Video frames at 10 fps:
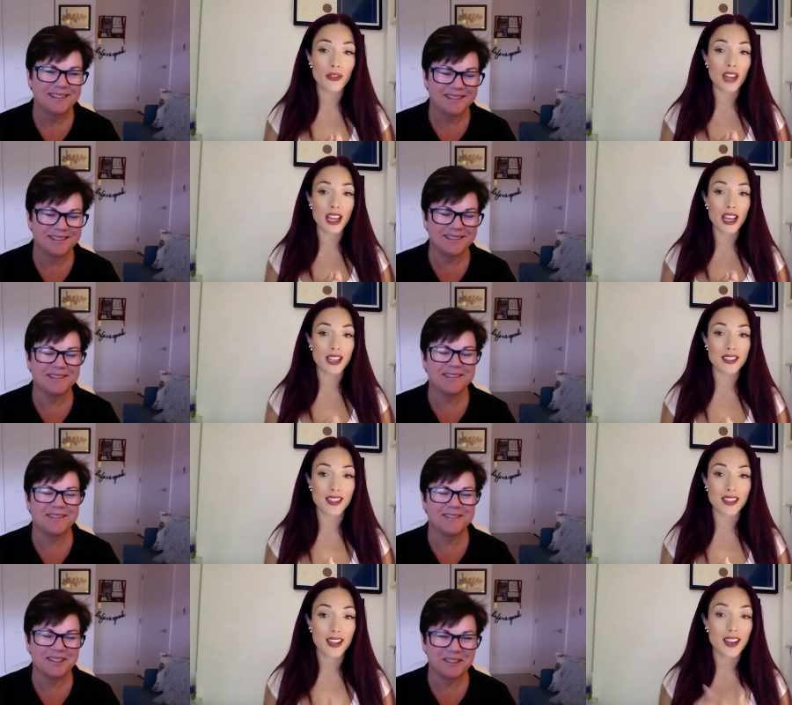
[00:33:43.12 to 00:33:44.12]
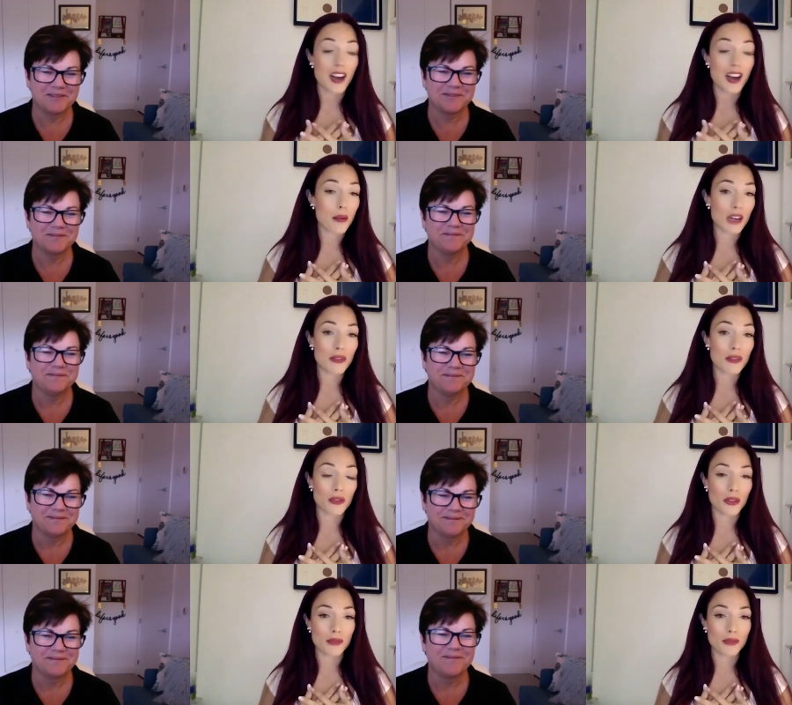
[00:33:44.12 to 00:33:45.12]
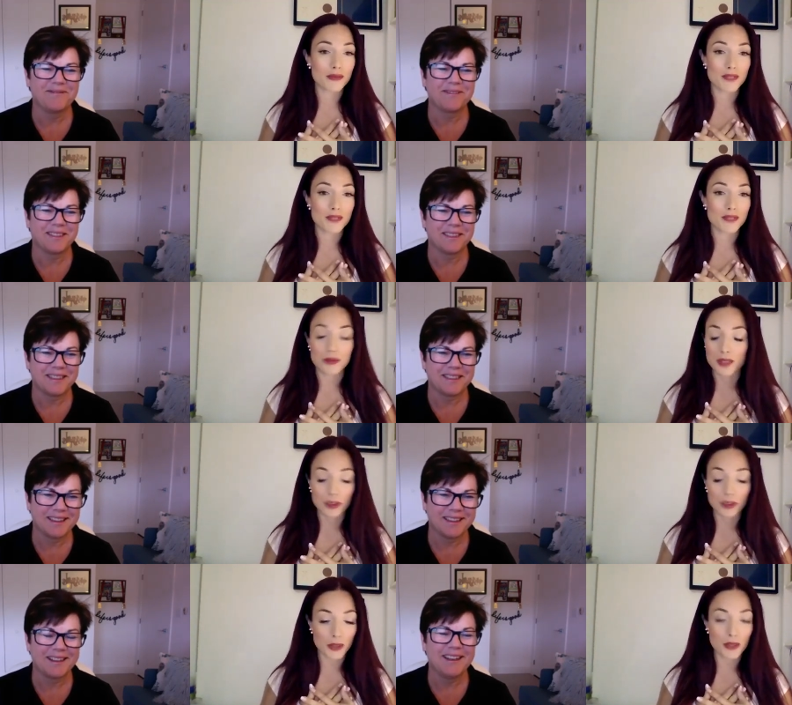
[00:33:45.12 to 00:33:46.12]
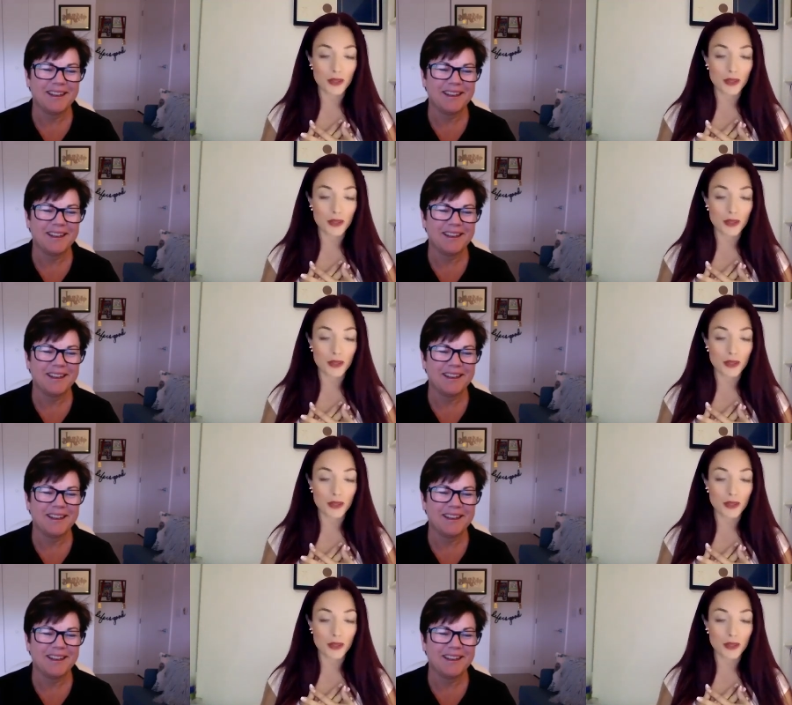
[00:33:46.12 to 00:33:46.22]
Speaker 1: And I'm grateful for, you know, to the bottom,